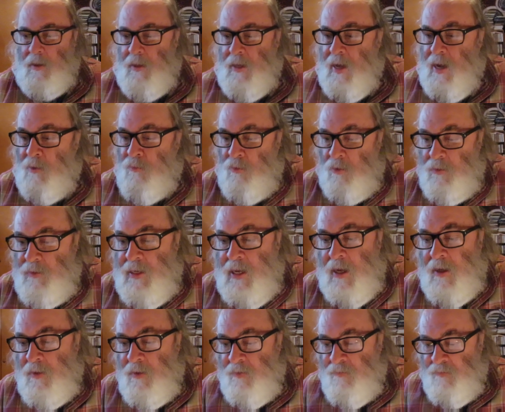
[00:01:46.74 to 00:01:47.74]
yeah. I wrote
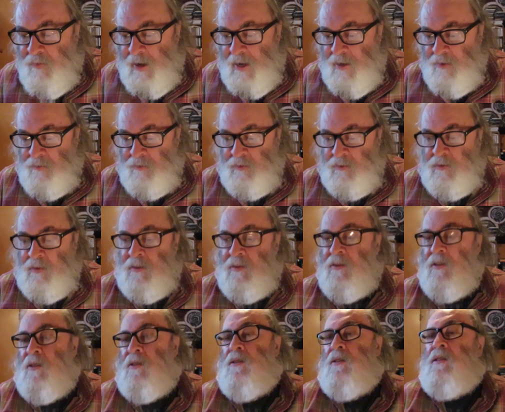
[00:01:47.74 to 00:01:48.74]
down the virus.
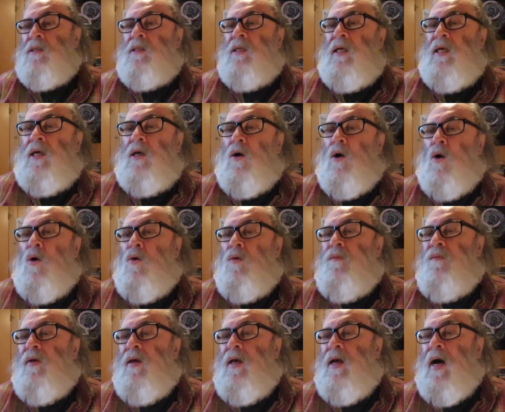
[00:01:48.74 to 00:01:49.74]
It's a C O
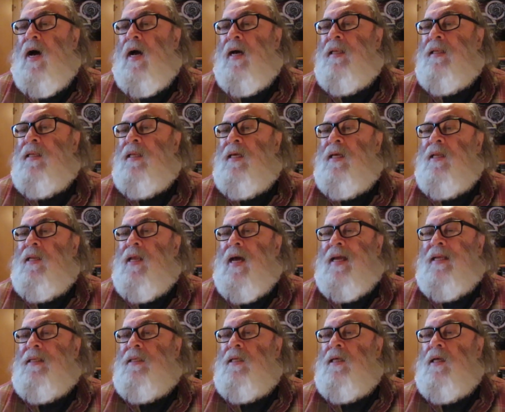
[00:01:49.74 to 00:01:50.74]
V I D
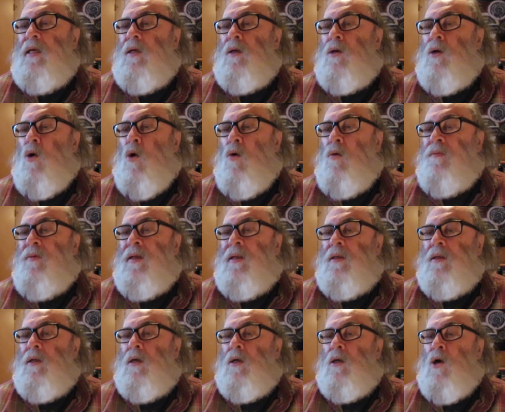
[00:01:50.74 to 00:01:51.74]
nineteen
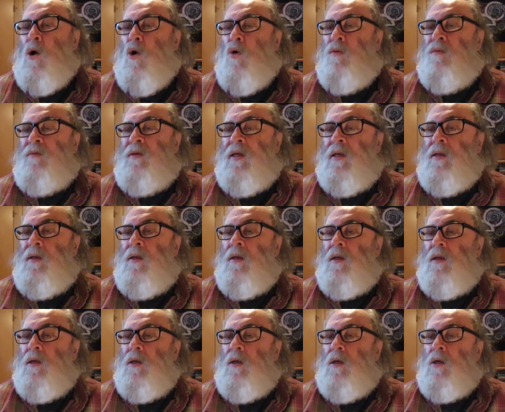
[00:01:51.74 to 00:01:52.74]
COVID COVID
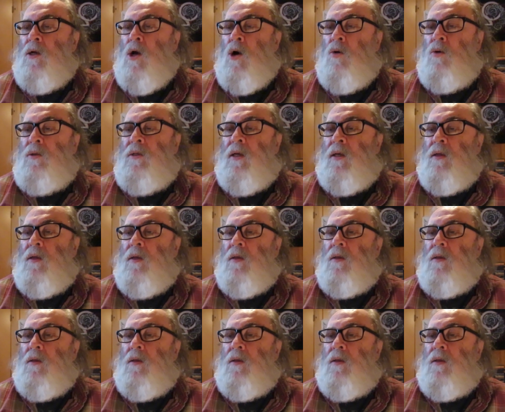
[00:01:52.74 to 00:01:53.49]
COVID